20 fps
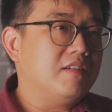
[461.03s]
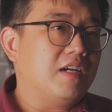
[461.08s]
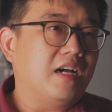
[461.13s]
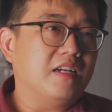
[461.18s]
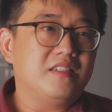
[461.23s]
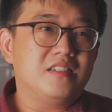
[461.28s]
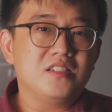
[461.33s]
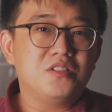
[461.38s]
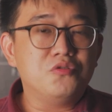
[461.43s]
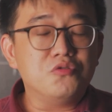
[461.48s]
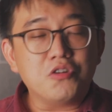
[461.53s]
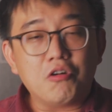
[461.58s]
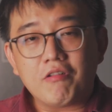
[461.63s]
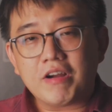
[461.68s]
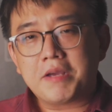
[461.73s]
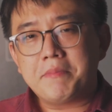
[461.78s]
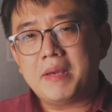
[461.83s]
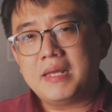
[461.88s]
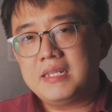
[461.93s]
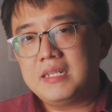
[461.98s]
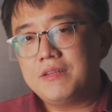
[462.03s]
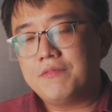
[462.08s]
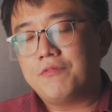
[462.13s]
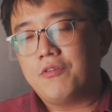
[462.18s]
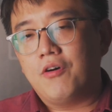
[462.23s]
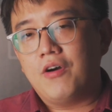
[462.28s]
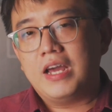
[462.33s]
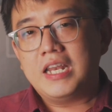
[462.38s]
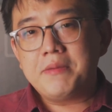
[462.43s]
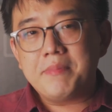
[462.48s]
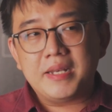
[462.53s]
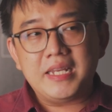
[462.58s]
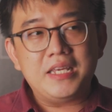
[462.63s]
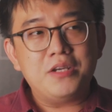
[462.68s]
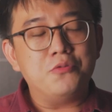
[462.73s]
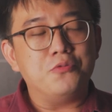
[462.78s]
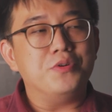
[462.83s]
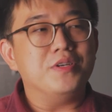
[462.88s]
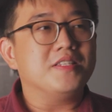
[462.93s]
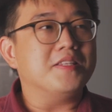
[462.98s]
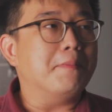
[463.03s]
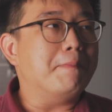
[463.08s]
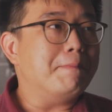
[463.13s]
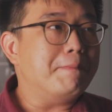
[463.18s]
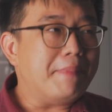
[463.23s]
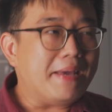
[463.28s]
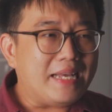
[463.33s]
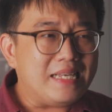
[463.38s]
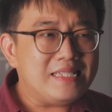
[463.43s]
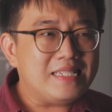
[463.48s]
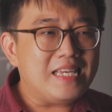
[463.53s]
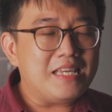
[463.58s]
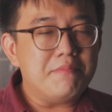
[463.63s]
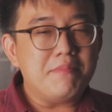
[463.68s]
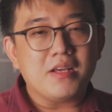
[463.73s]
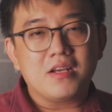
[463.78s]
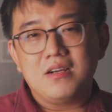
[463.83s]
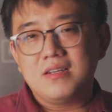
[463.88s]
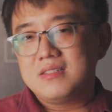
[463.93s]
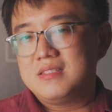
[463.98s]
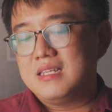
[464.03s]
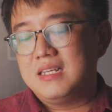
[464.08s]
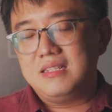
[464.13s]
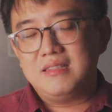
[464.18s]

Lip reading: I just do not recommend it for anybody who is a bass head because they